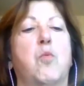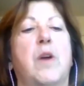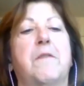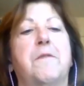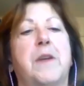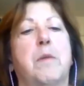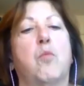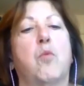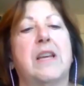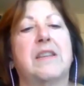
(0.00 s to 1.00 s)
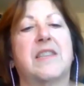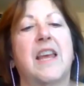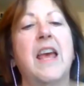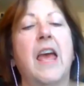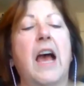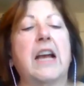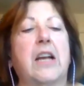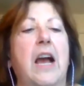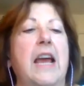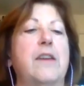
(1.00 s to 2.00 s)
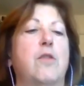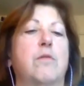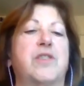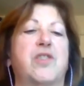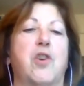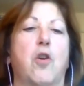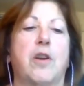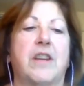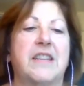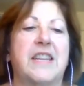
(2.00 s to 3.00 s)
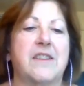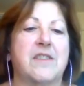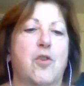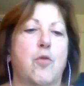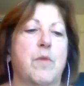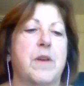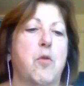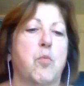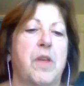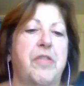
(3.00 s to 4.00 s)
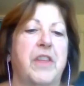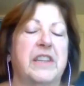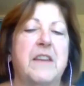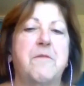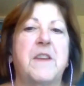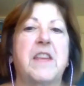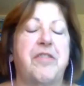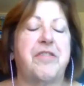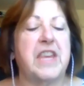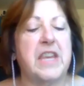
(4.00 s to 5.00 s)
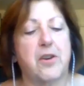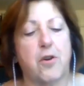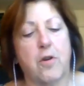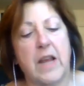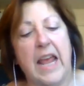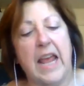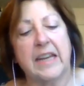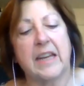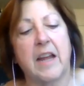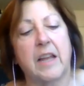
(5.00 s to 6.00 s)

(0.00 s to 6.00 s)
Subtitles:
One of them was a guy who started his career with the Living Theater and